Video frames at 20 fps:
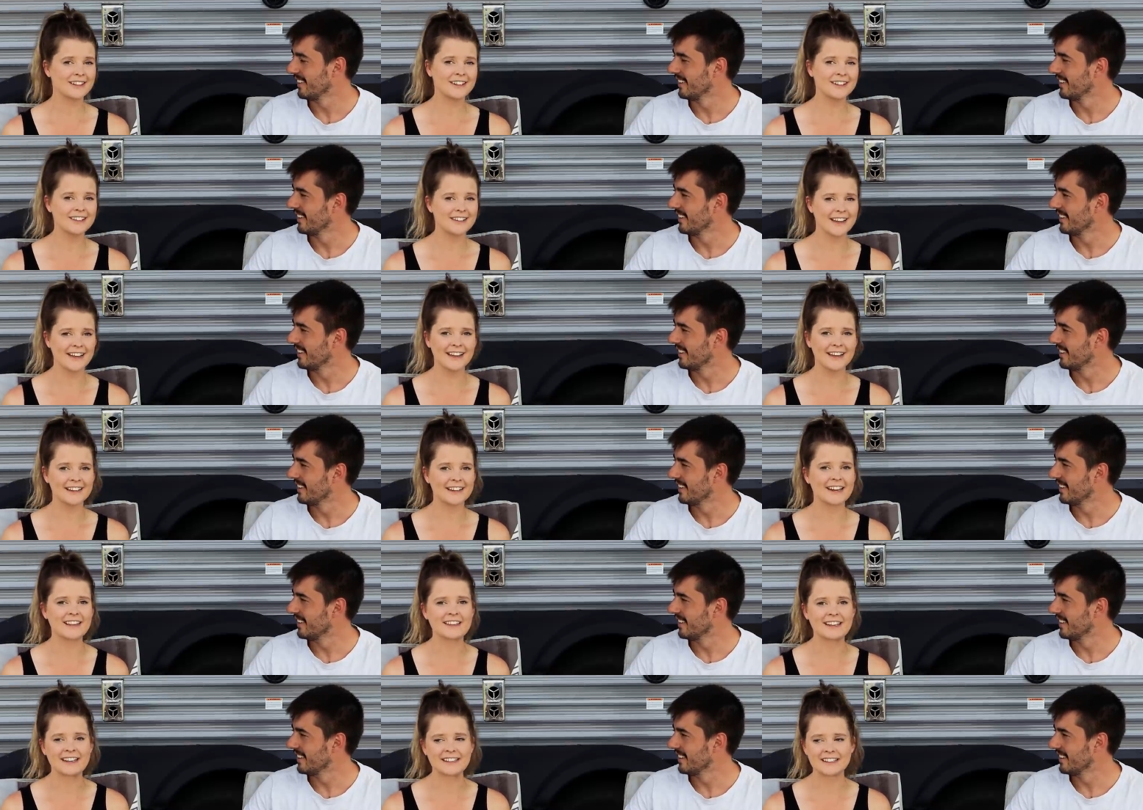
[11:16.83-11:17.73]
Speaker 1: didn't take
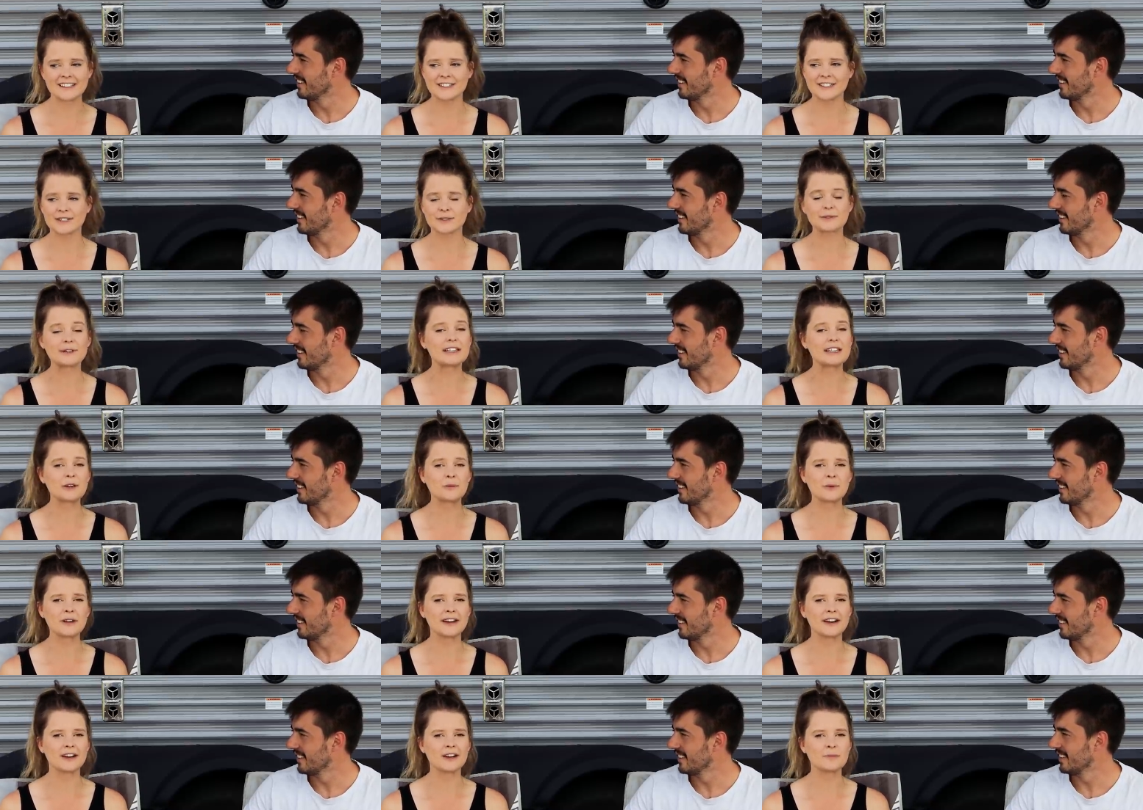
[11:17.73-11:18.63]
anything. This is really
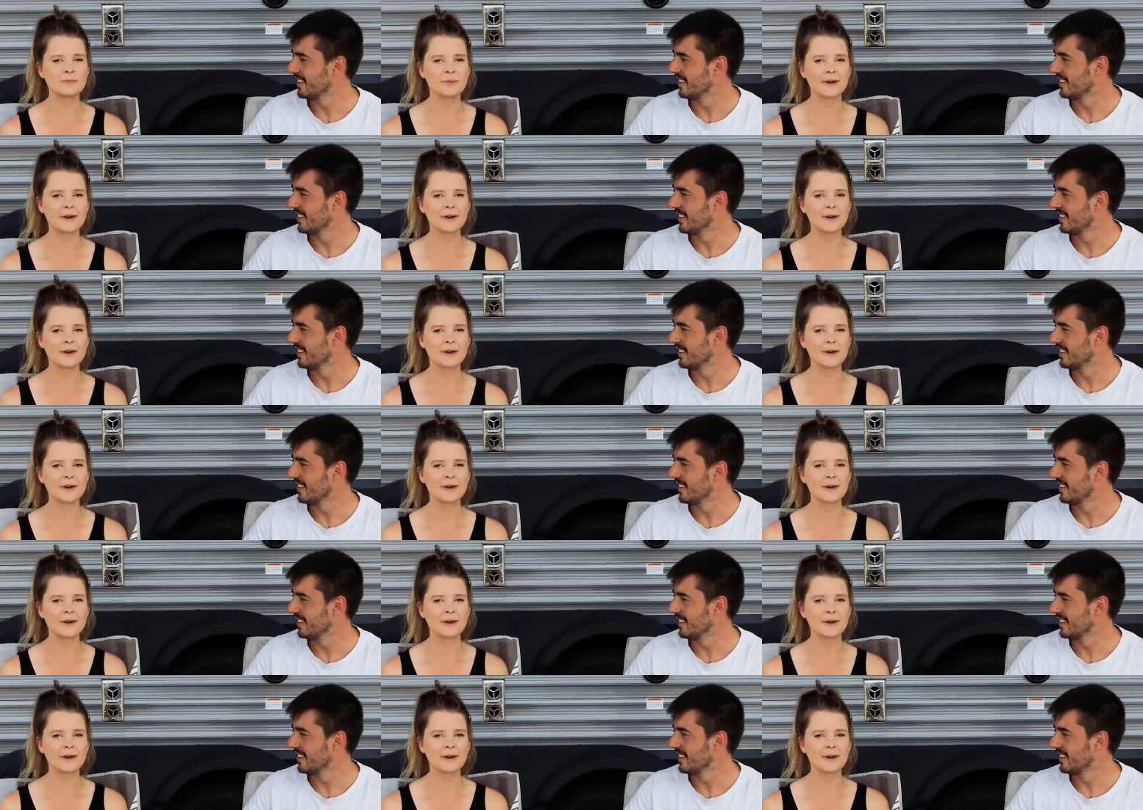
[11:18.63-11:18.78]
weird.